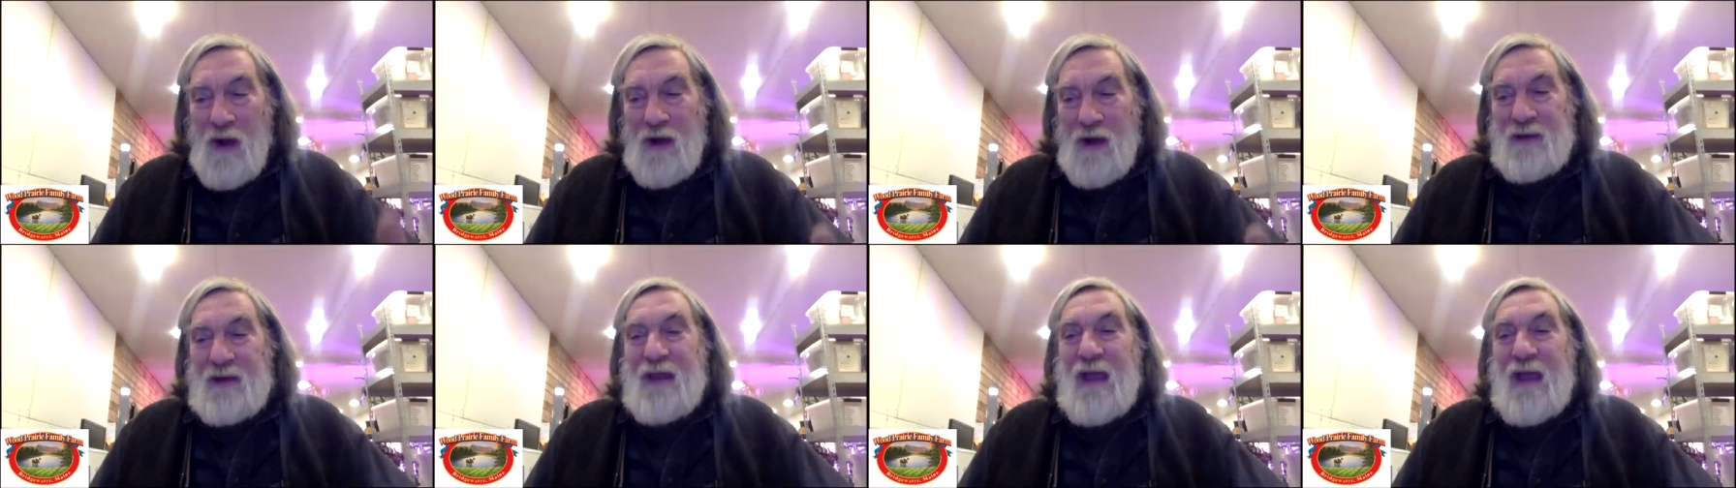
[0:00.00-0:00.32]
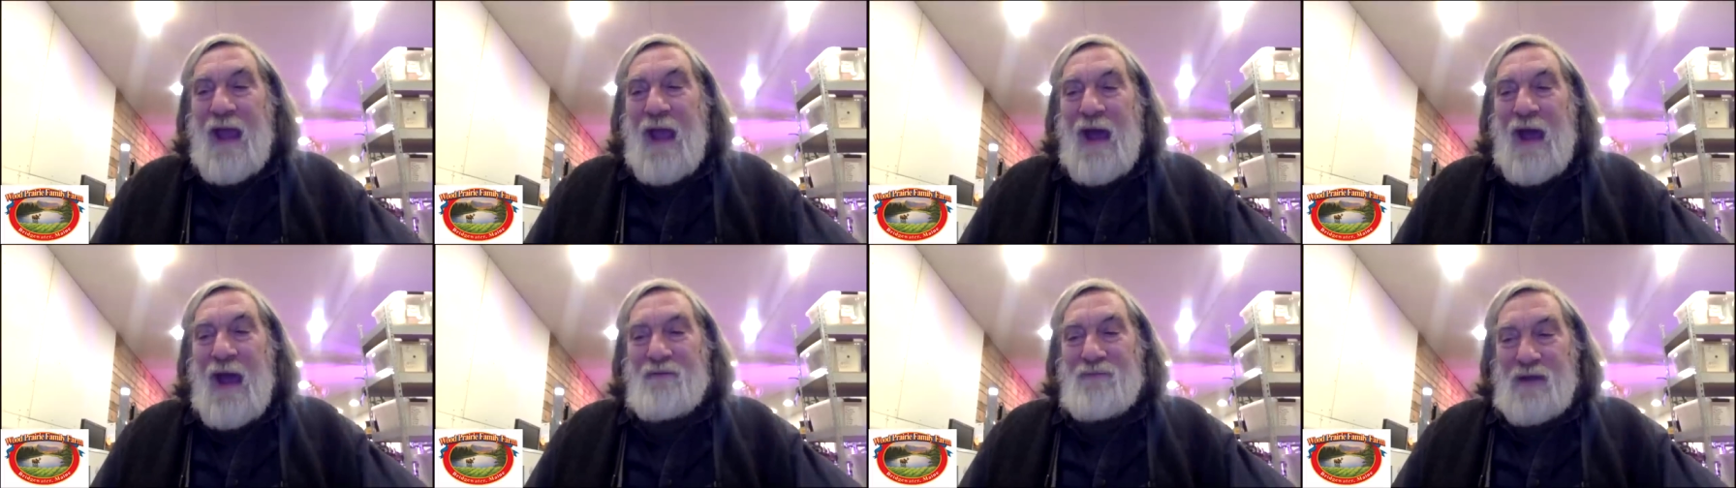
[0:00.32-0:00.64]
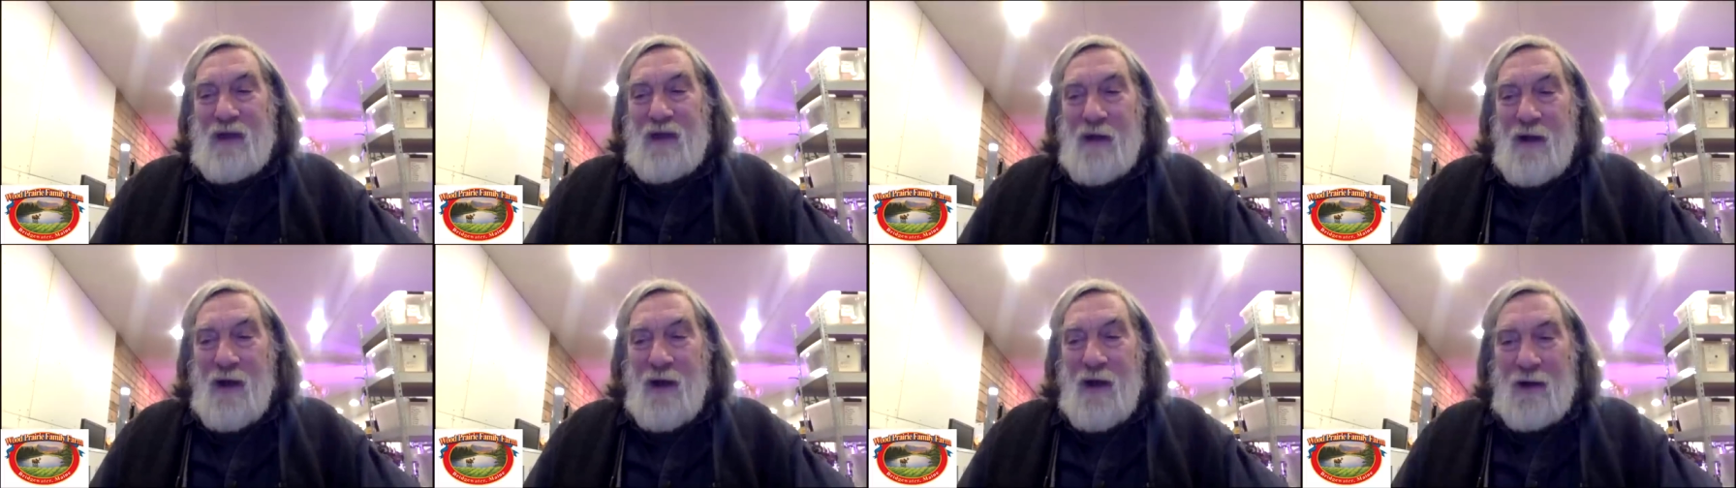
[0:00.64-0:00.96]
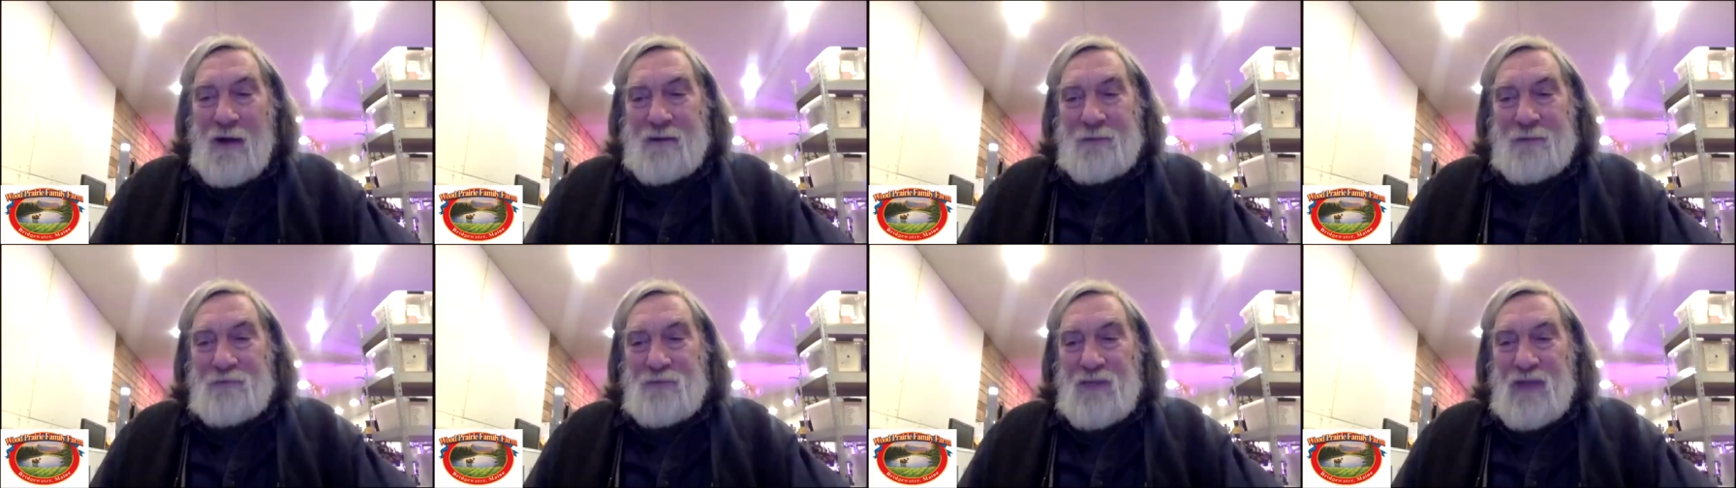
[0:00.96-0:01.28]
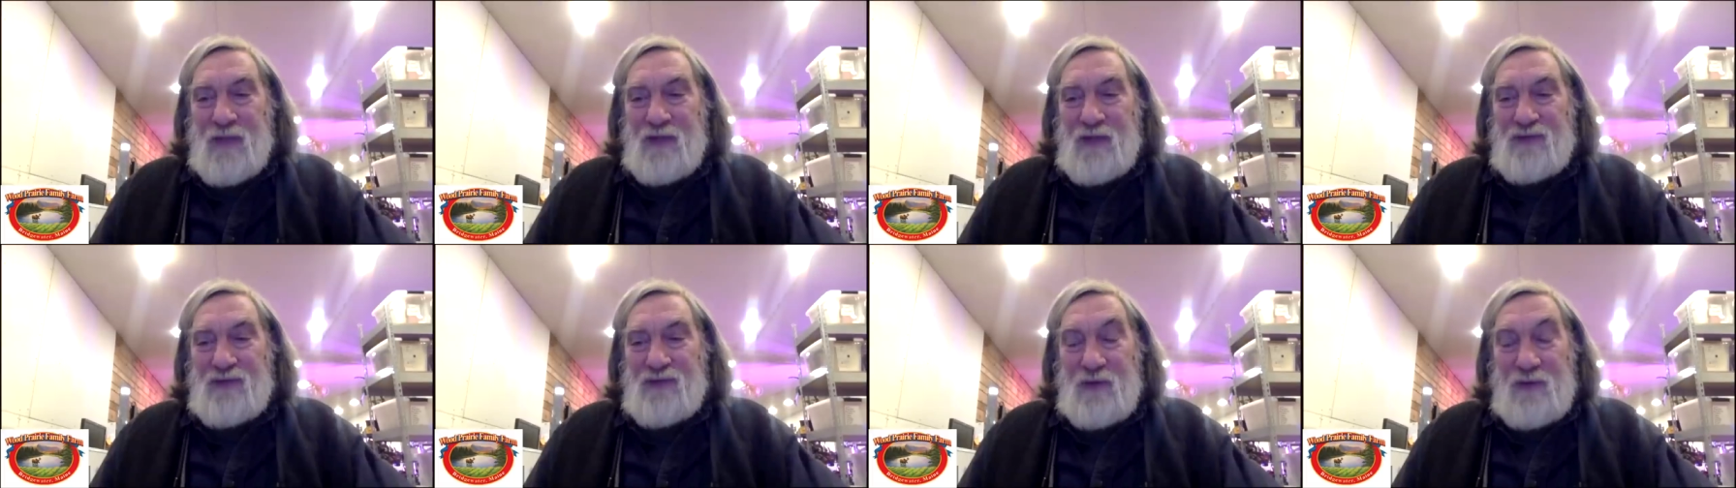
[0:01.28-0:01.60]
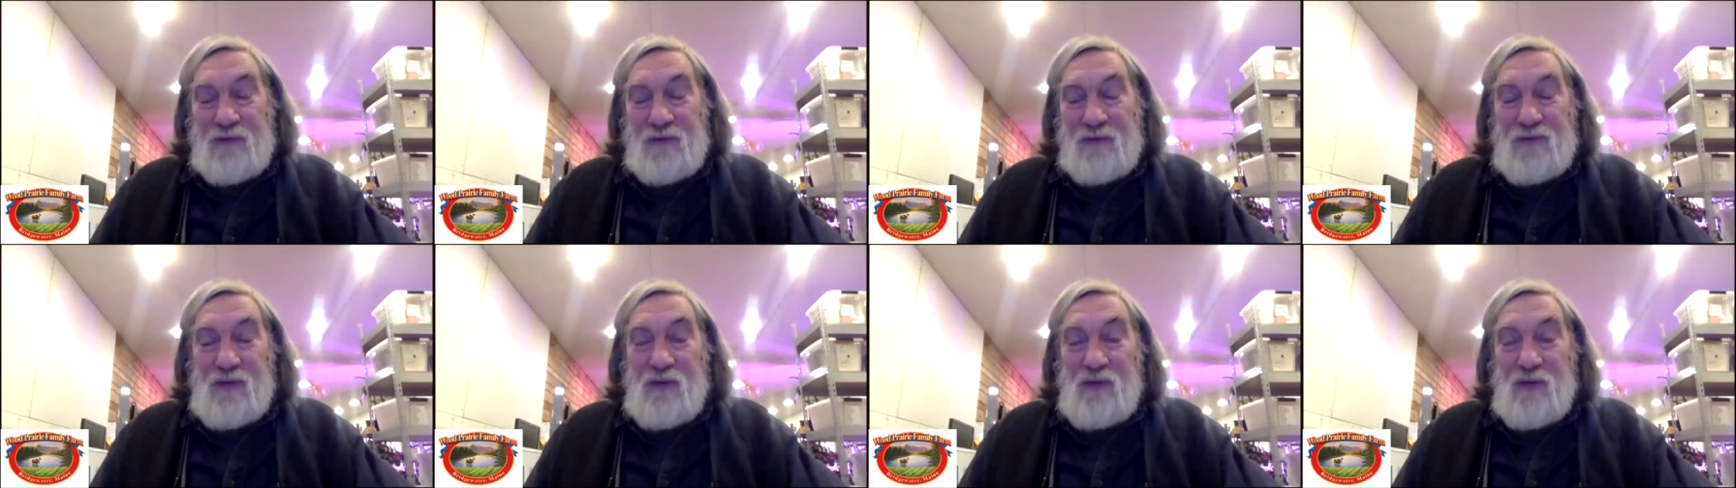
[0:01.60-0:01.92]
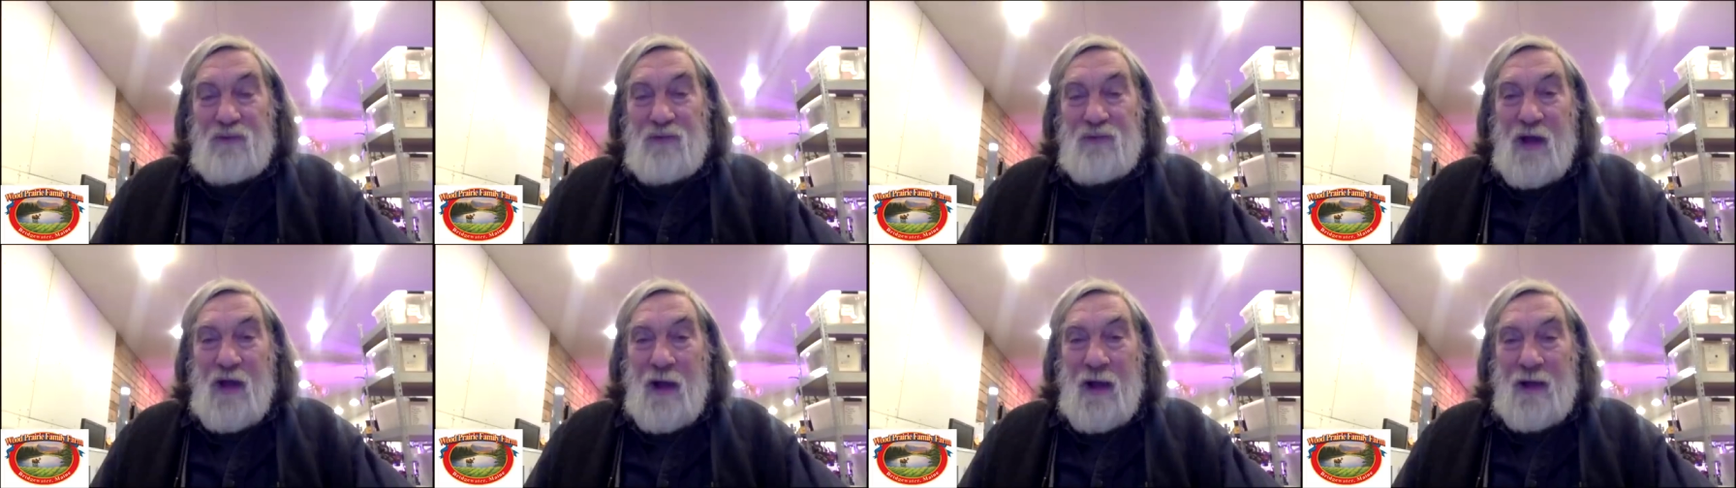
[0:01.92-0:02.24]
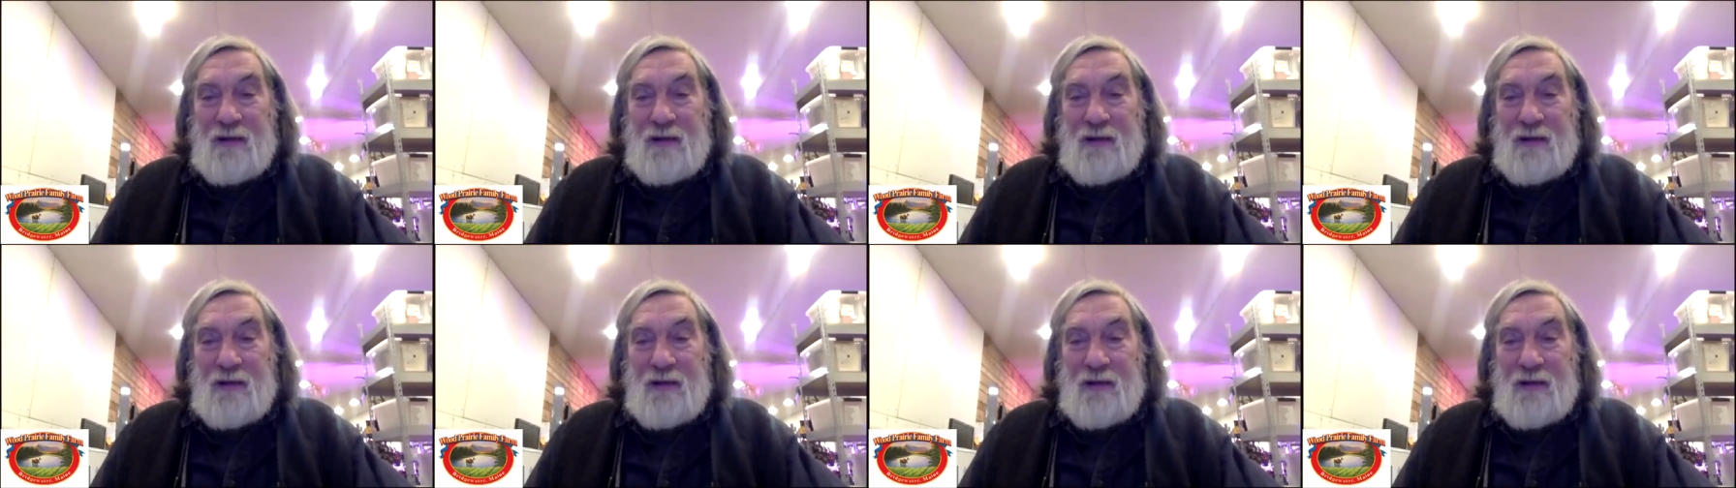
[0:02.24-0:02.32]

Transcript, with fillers: The one caveat is that if